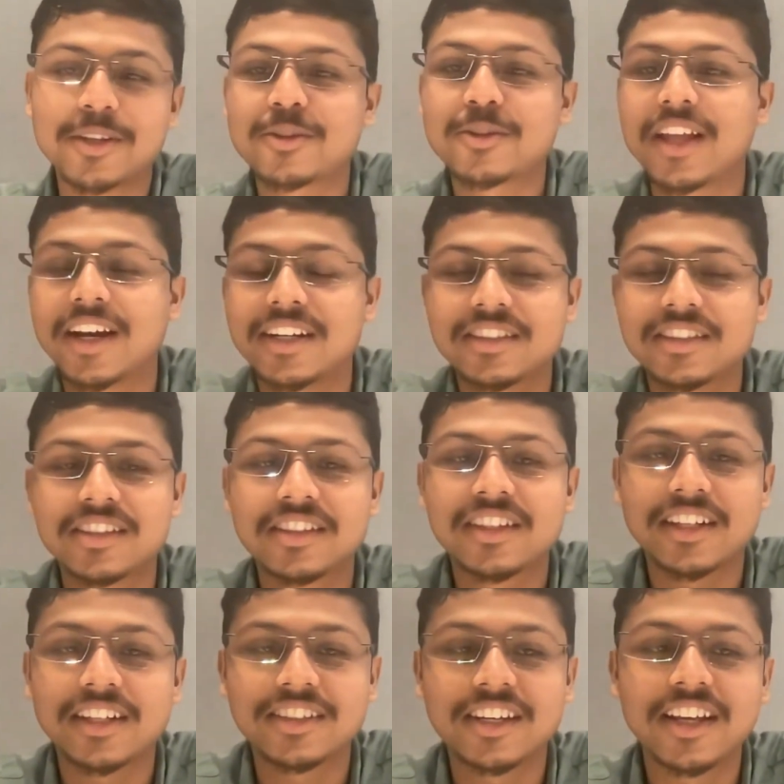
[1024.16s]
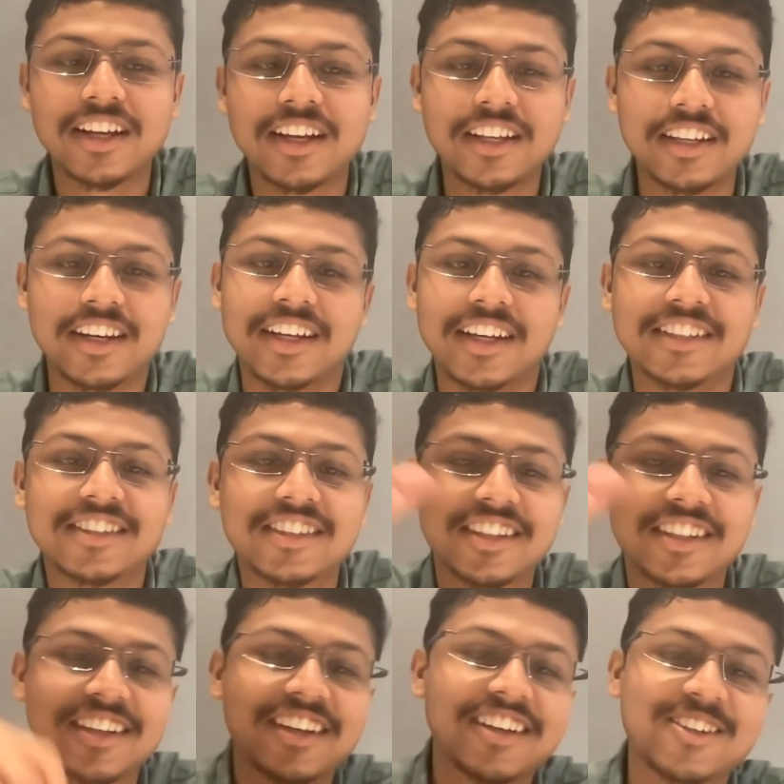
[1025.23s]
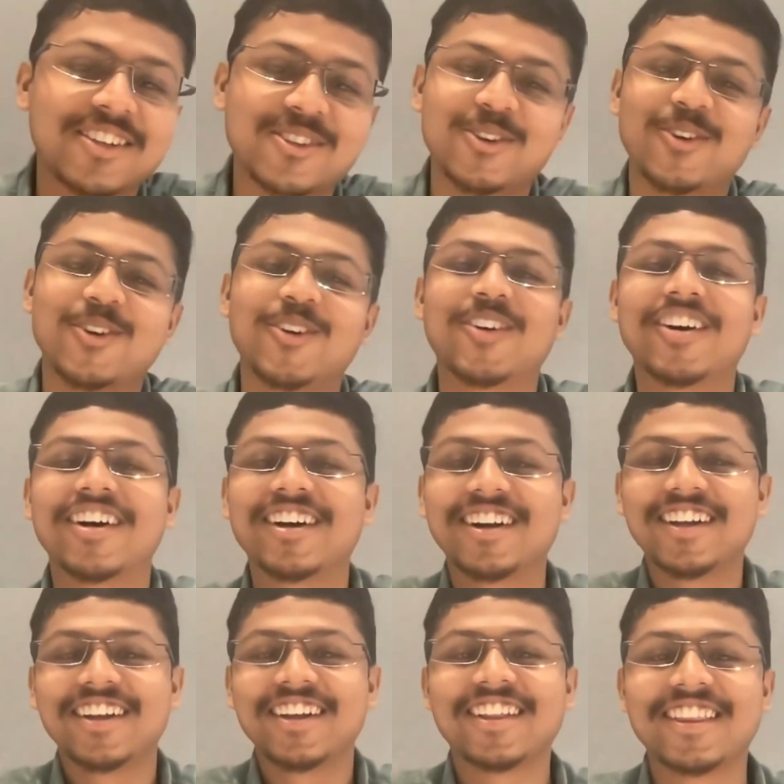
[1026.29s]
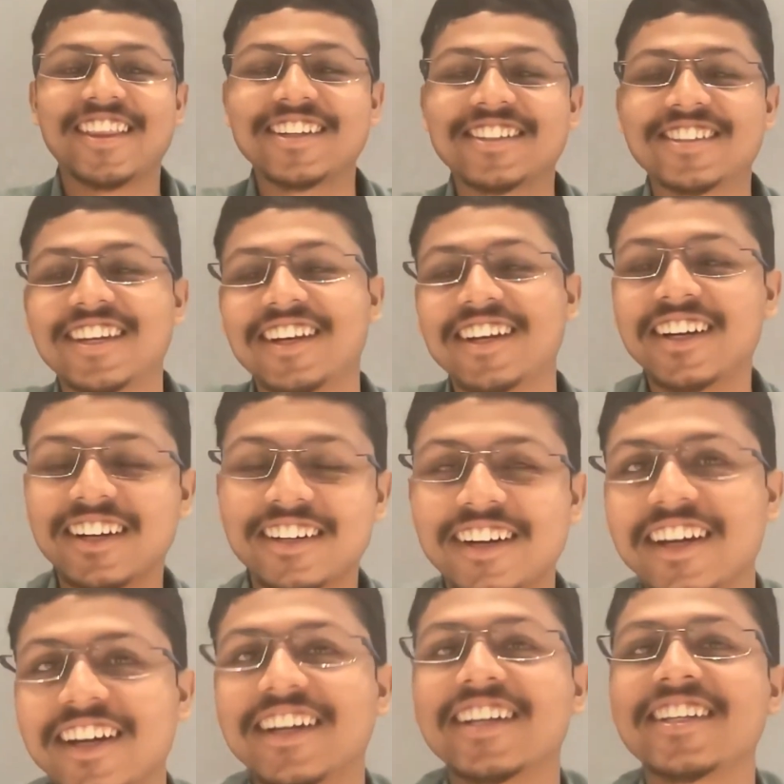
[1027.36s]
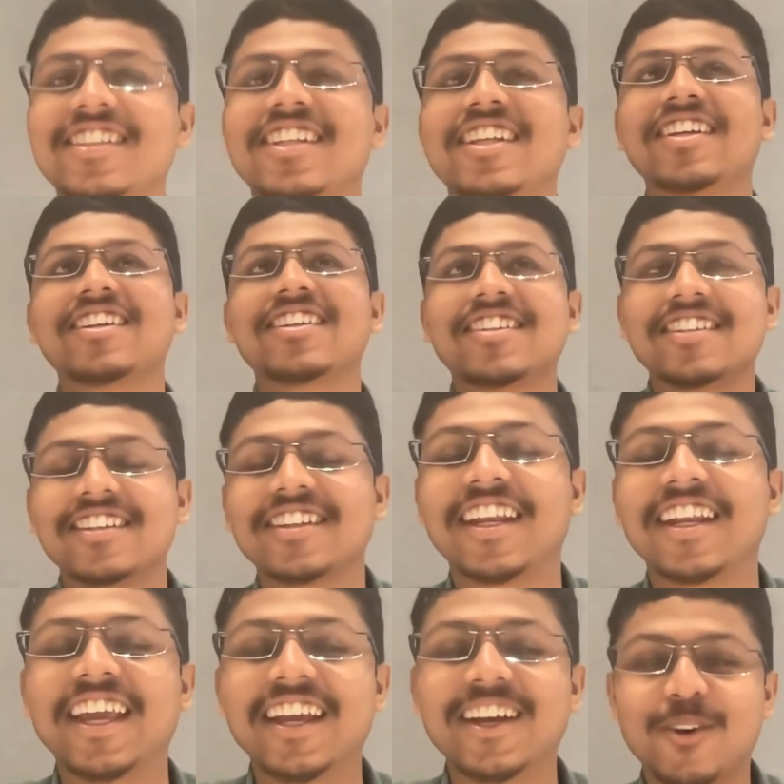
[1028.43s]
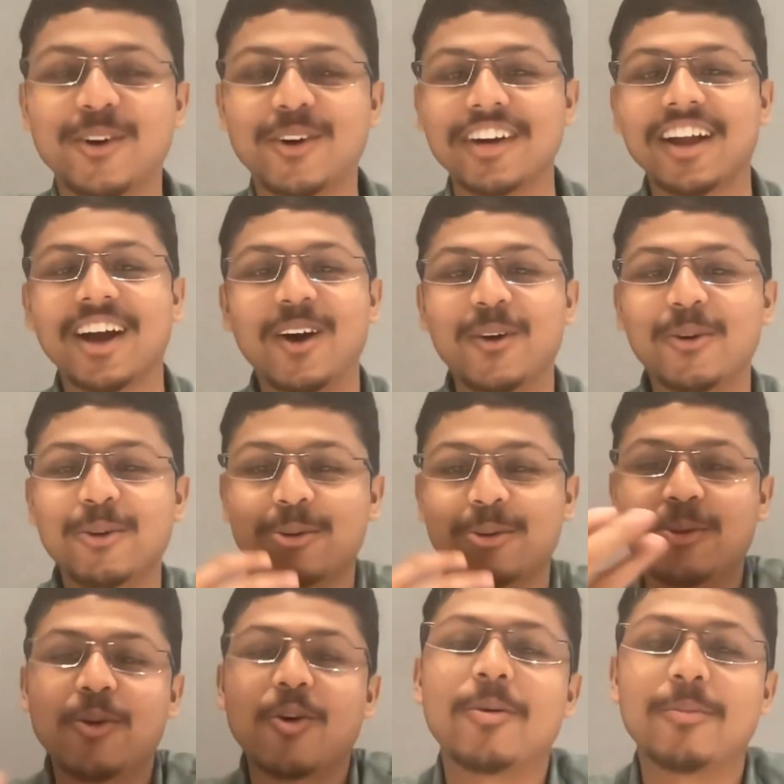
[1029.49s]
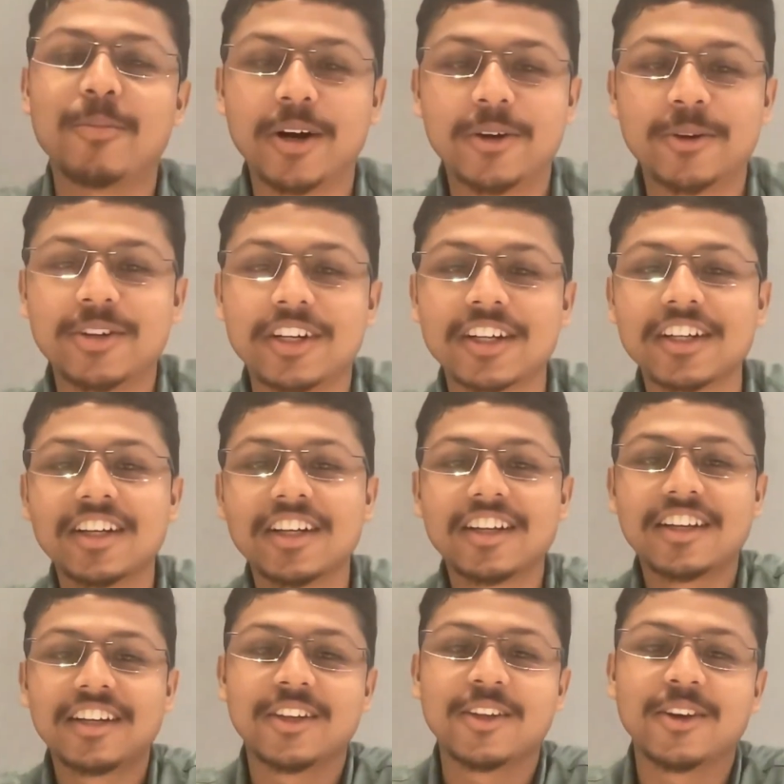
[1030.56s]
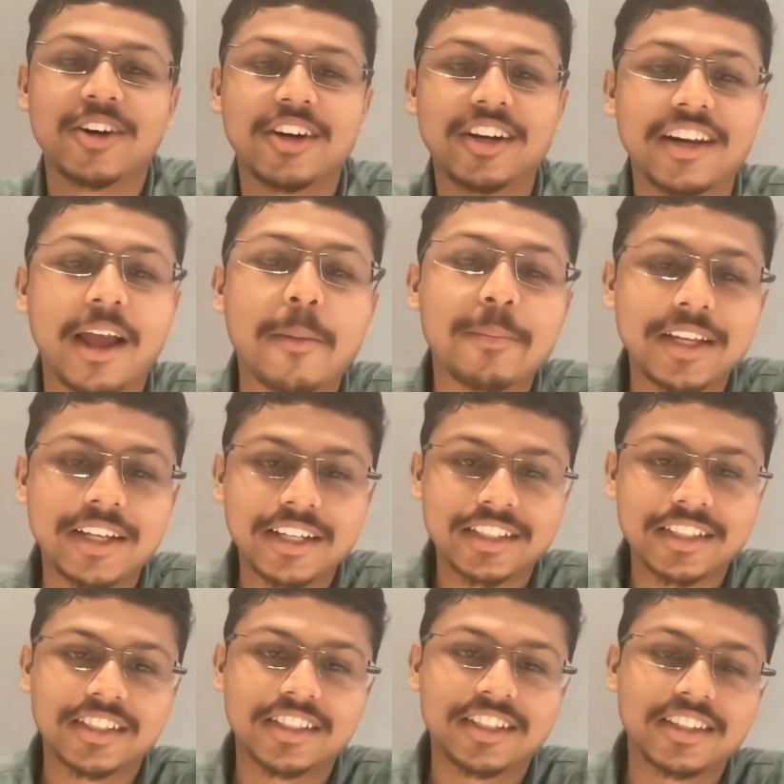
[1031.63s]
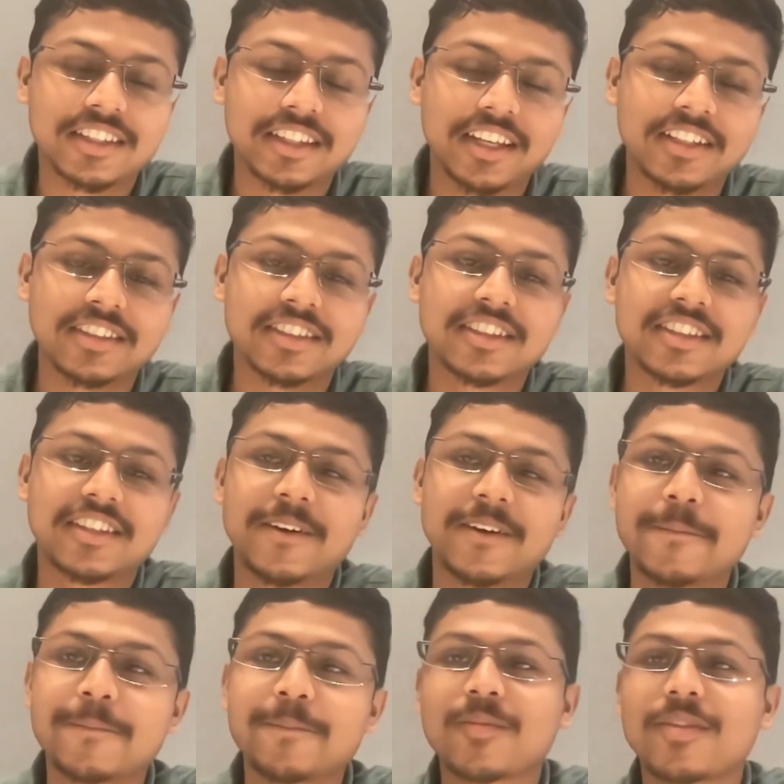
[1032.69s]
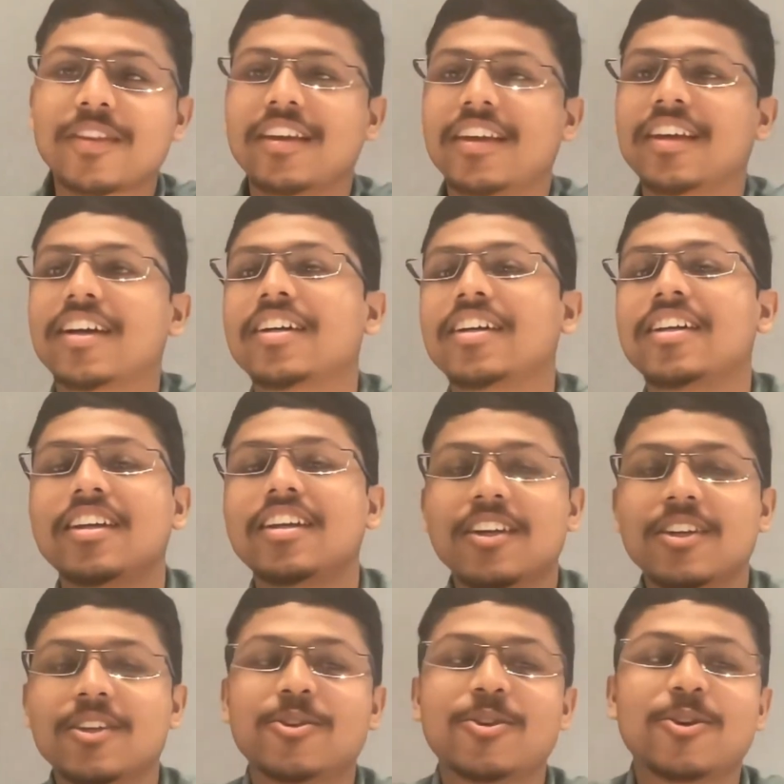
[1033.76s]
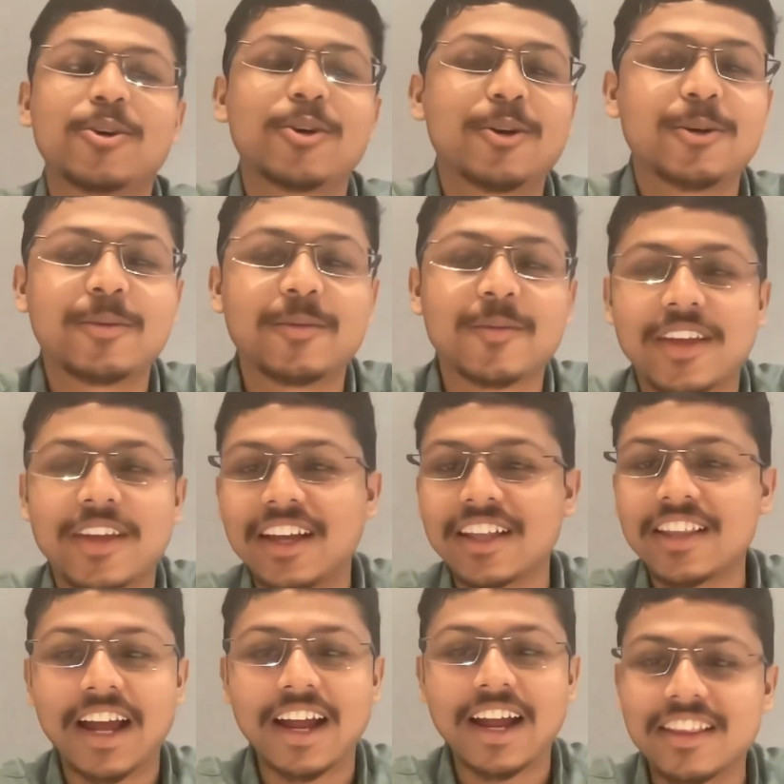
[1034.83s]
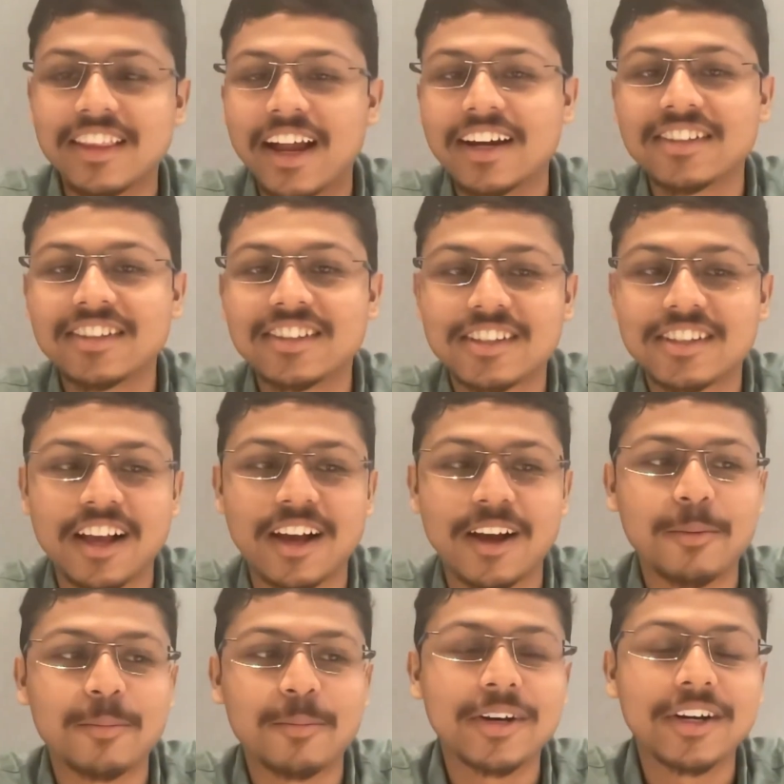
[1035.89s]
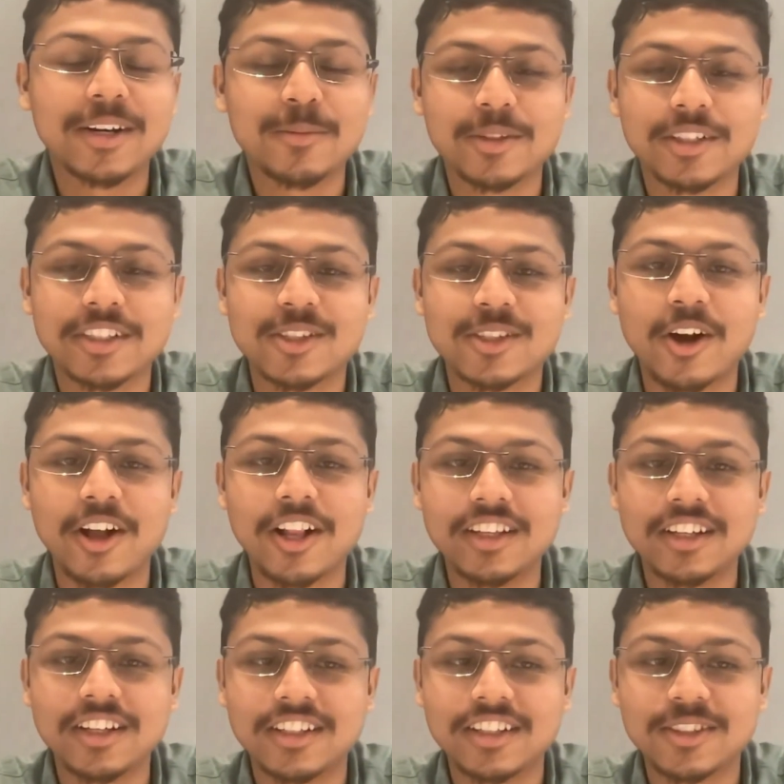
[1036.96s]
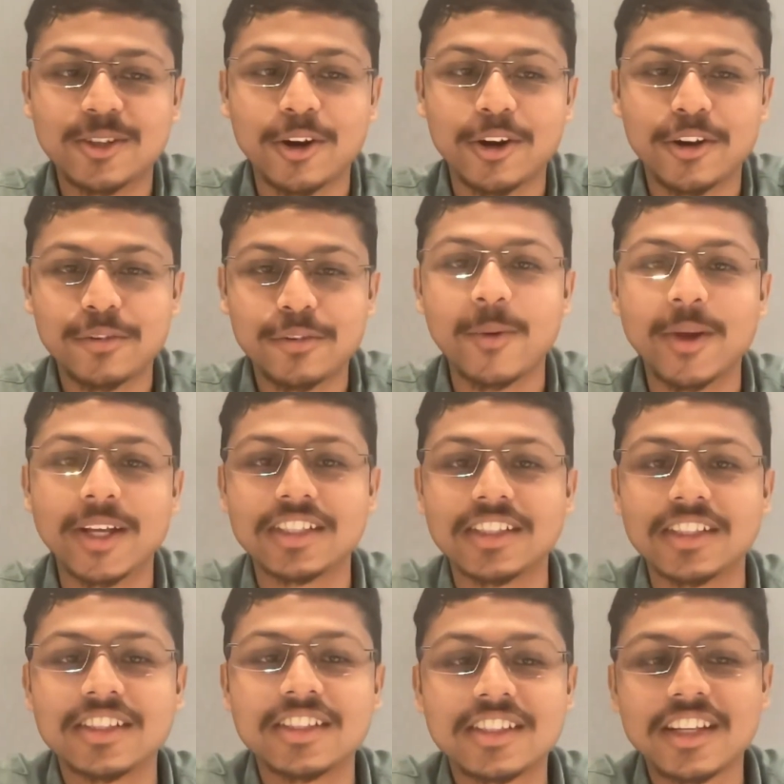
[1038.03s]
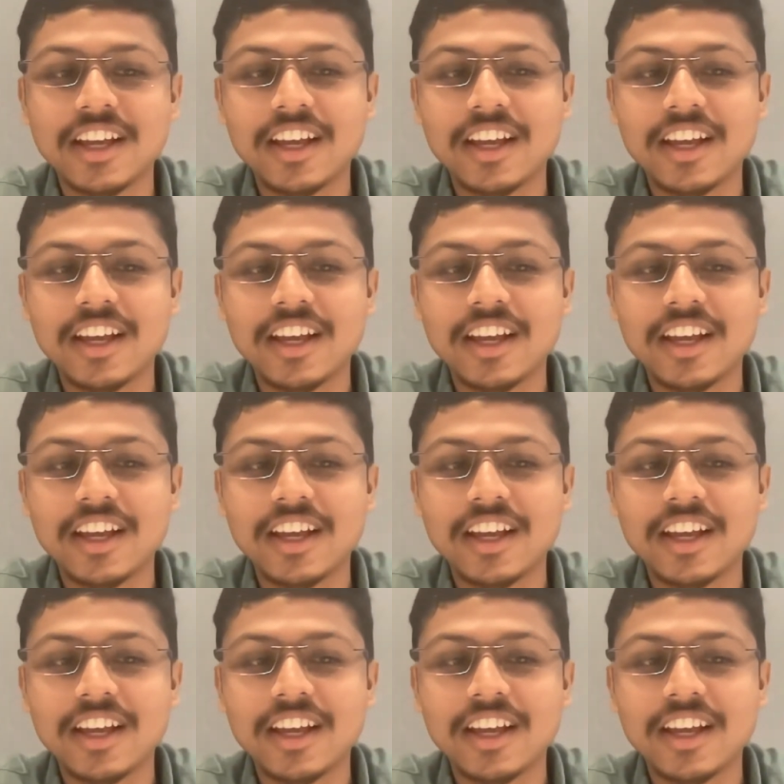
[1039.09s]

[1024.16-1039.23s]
So that's really nice. So that's an interesting take on how you go about your application and things. Yeah. So yeah, that's pretty much all the sort of questions.